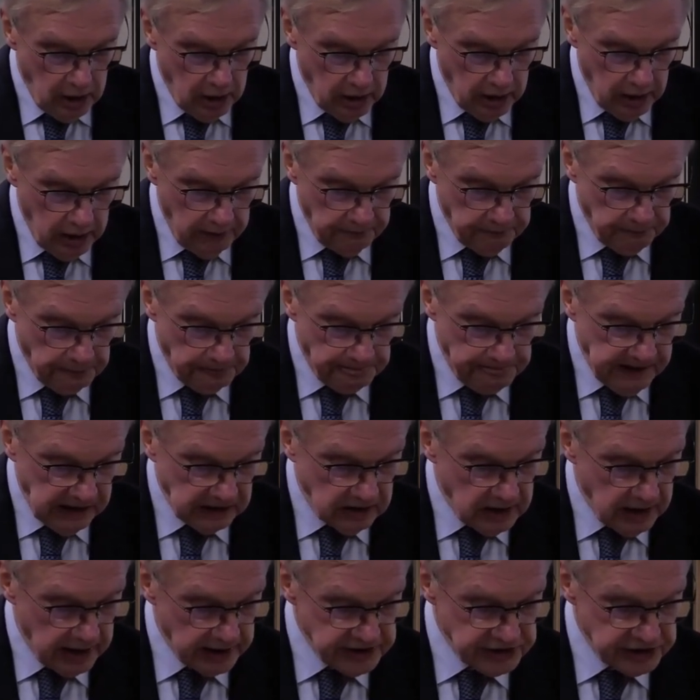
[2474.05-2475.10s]
um,
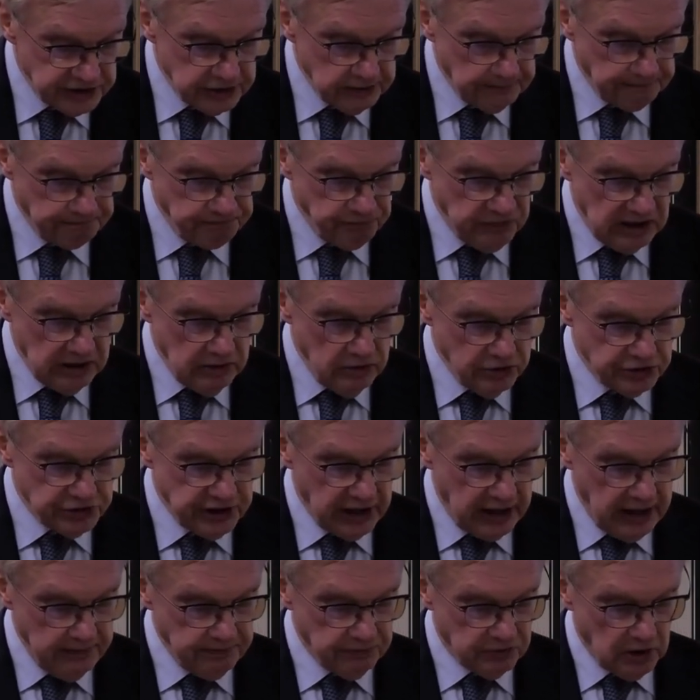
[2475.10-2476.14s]
it has in the
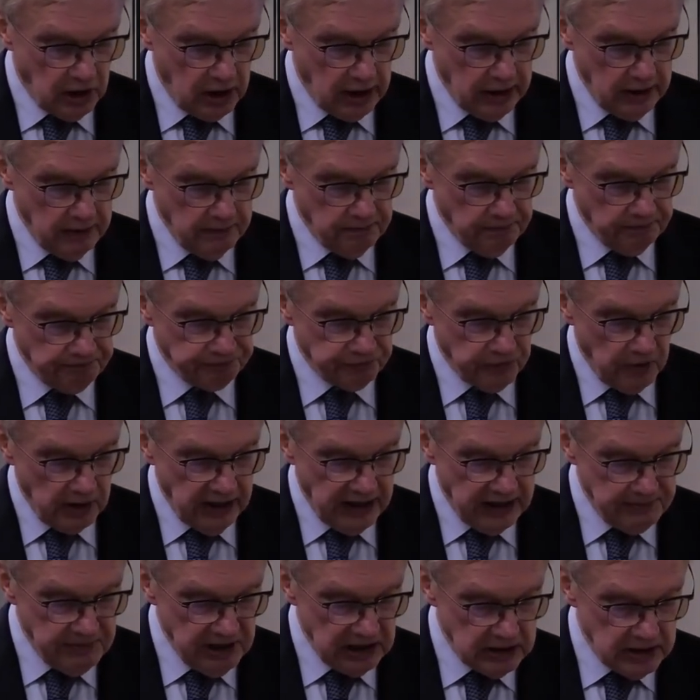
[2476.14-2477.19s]
same time
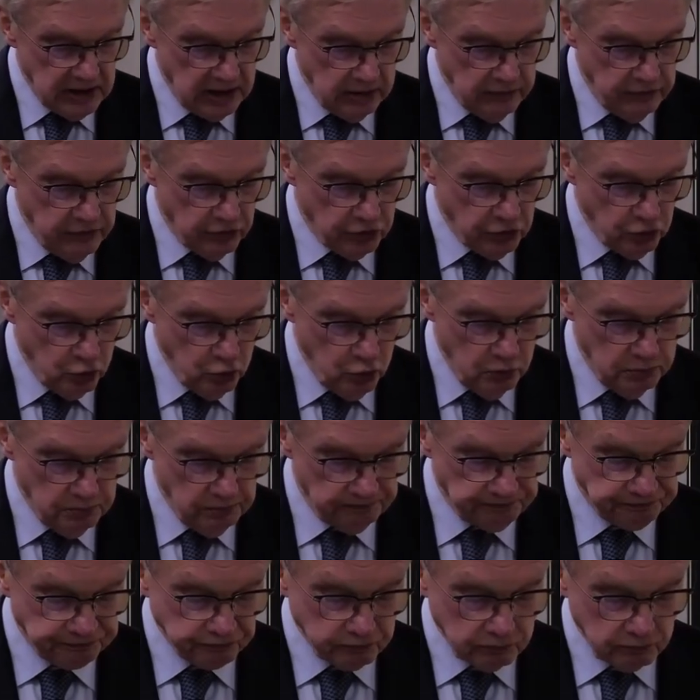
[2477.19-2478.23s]
limited the room
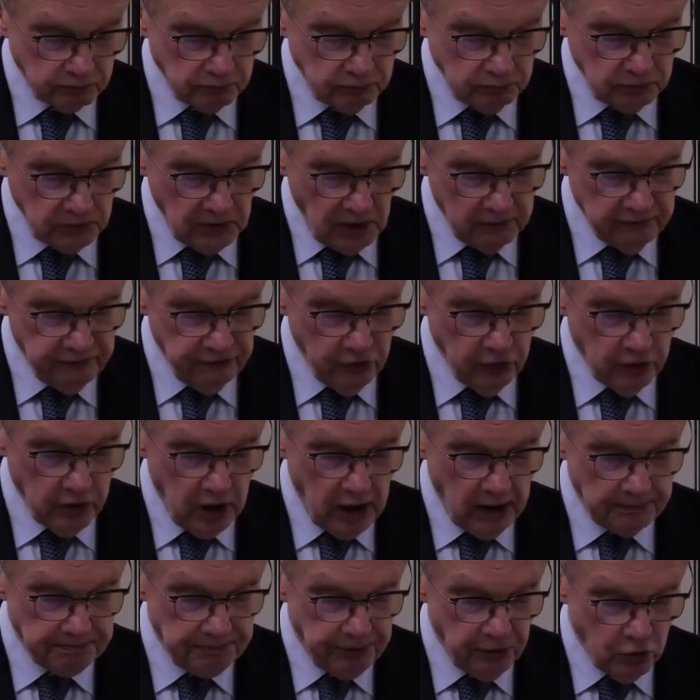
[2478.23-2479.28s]
for
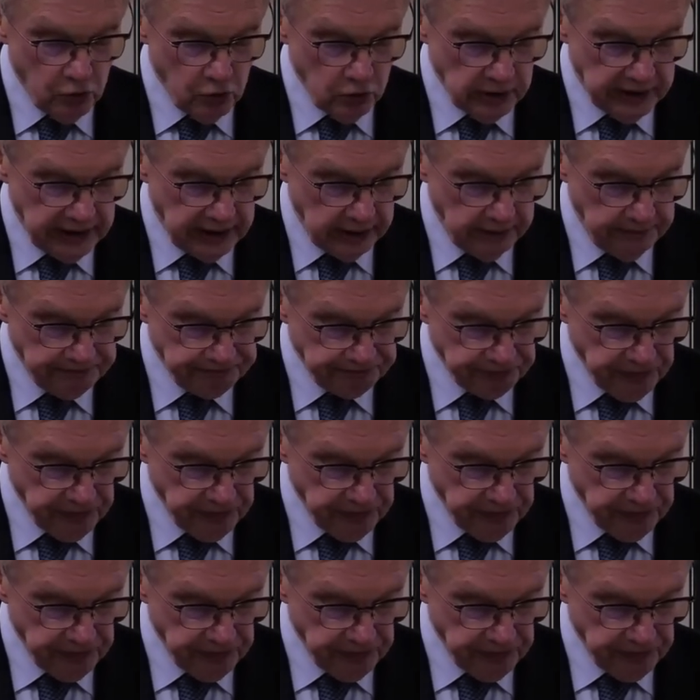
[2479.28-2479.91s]
upholding